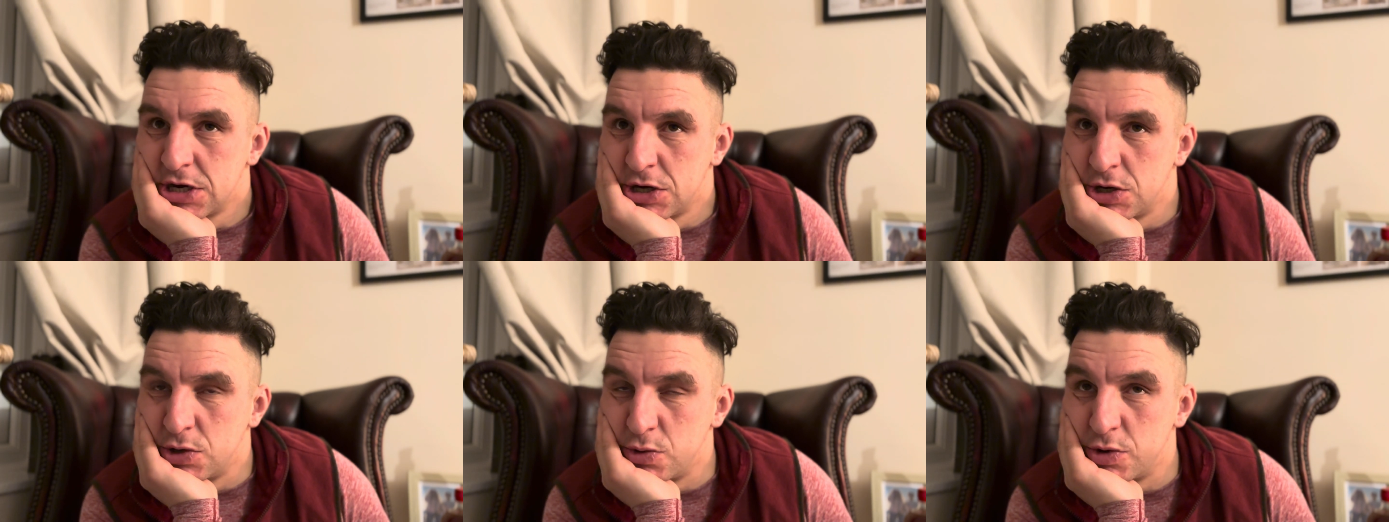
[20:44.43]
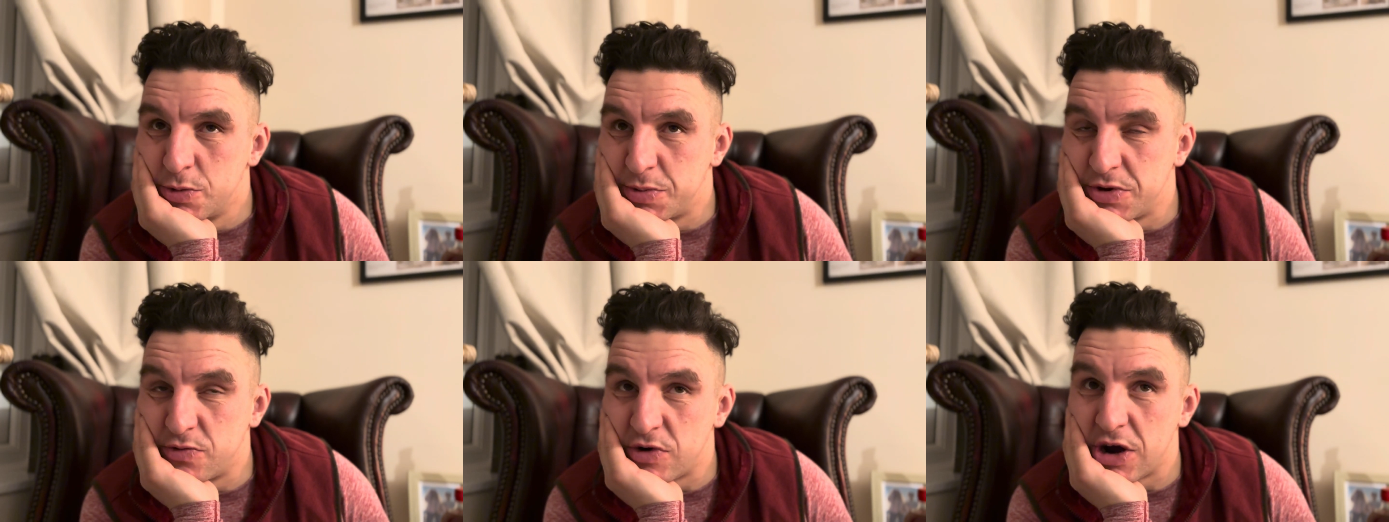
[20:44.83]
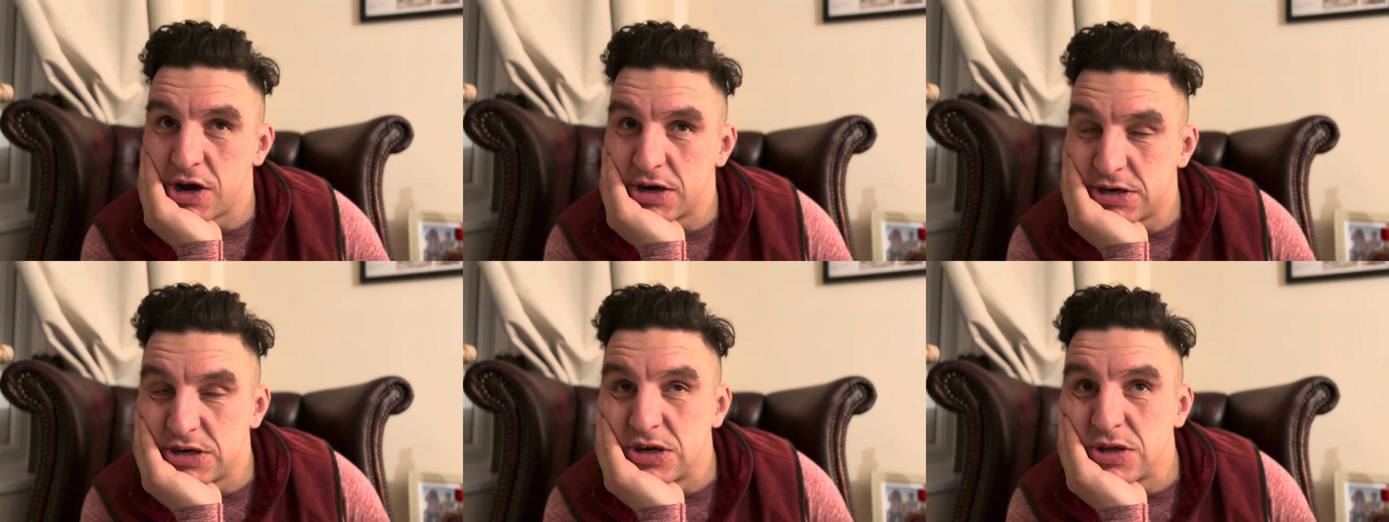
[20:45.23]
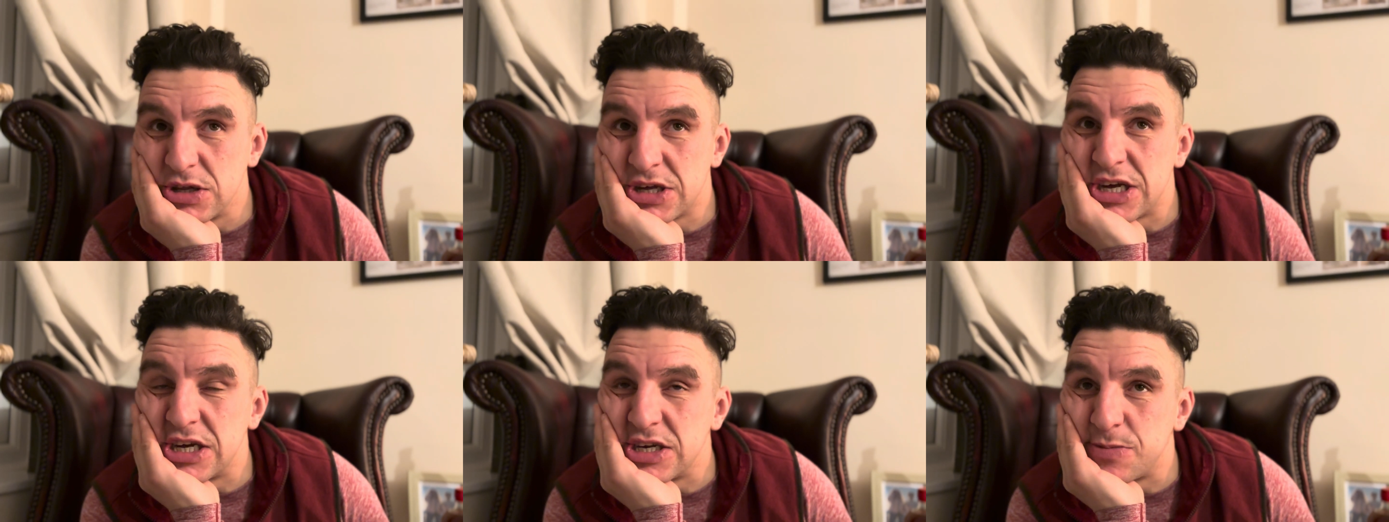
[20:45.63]
who will be riding on the
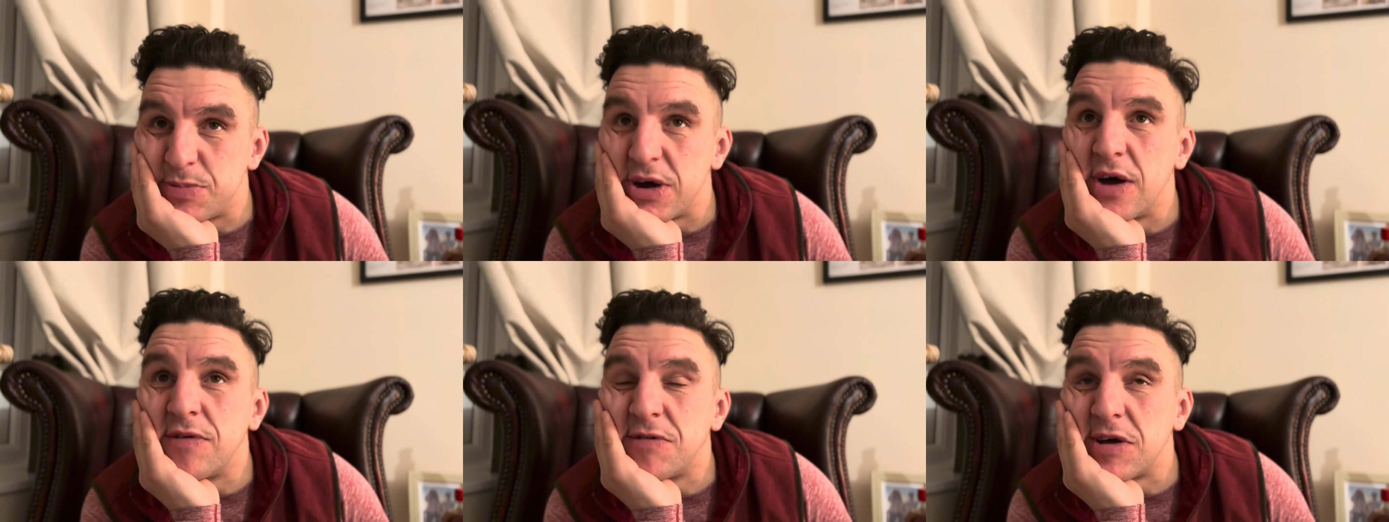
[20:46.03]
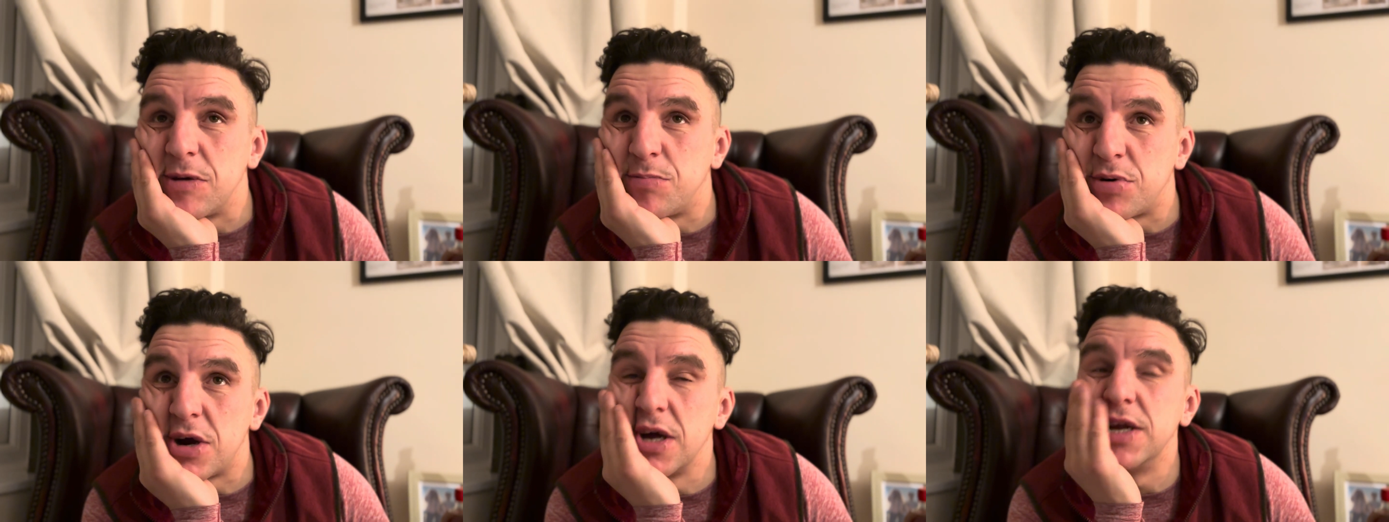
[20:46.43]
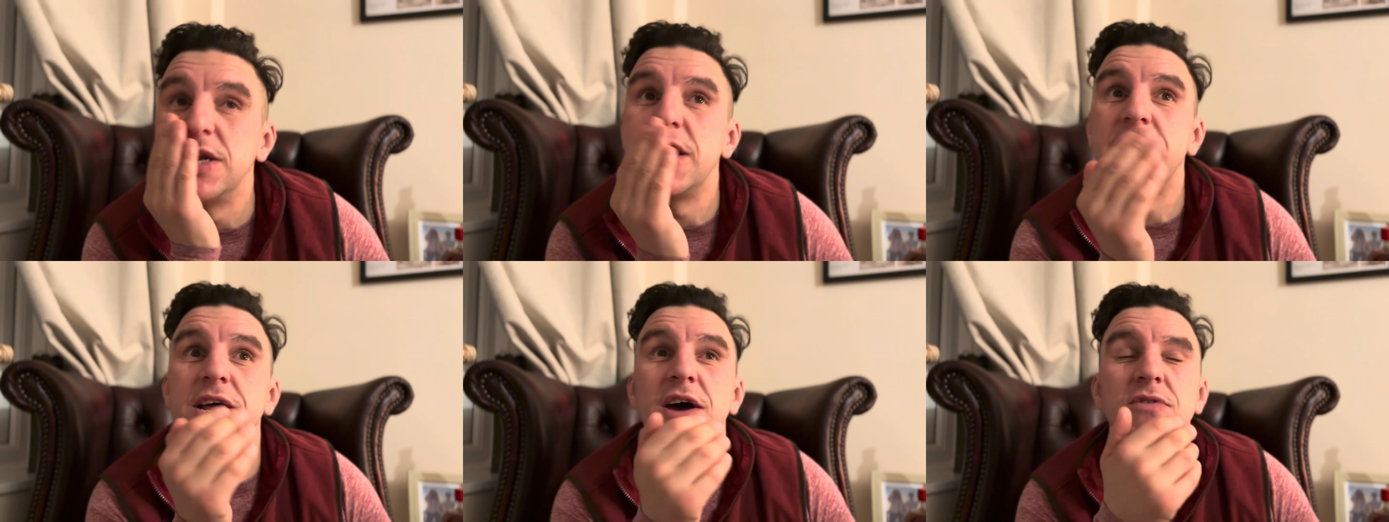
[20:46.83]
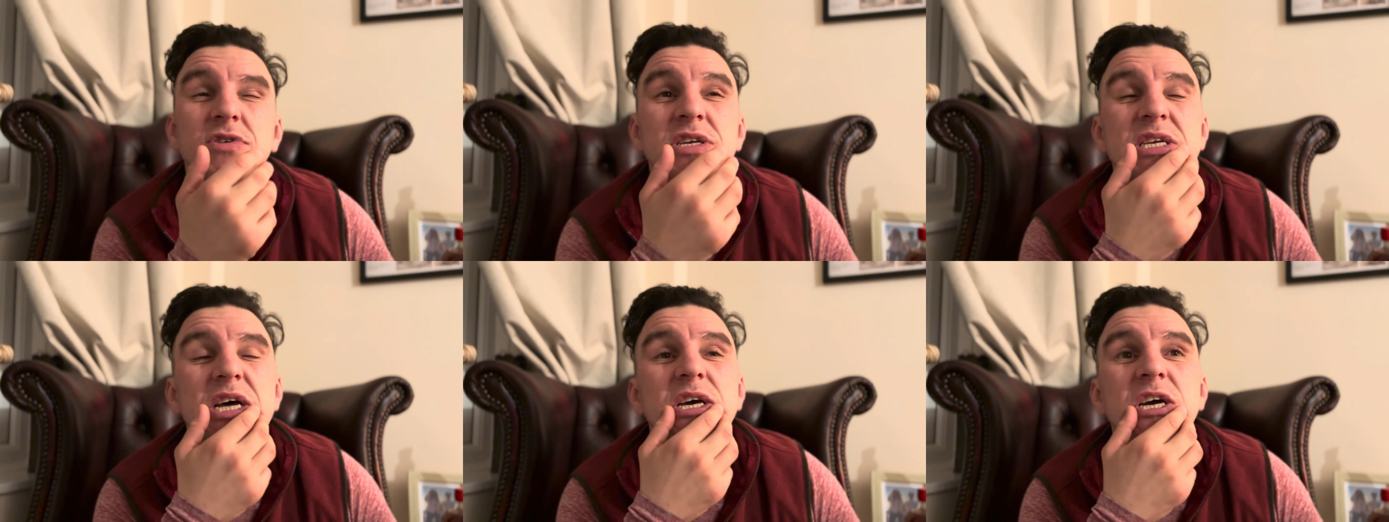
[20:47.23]
King's Birthday Parade and any other
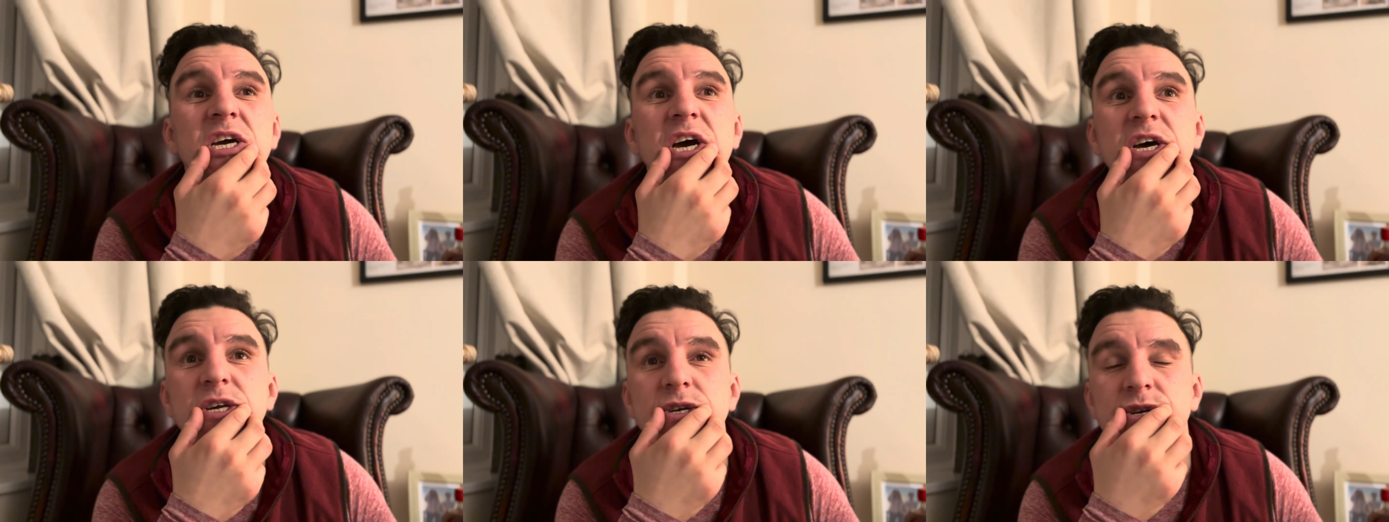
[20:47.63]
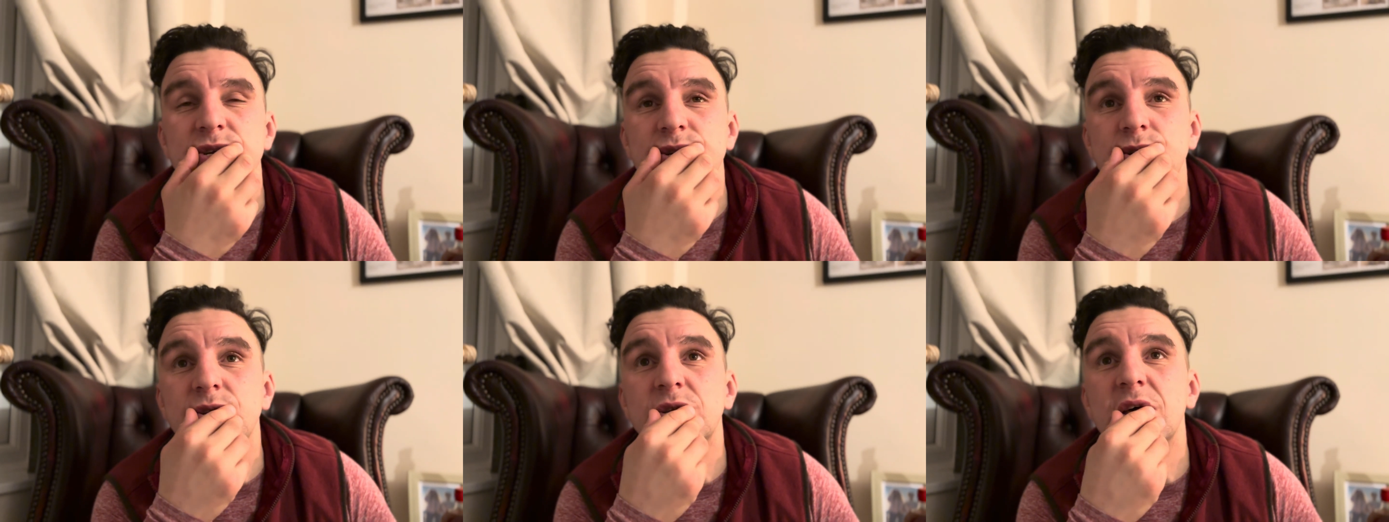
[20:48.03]
state occasions,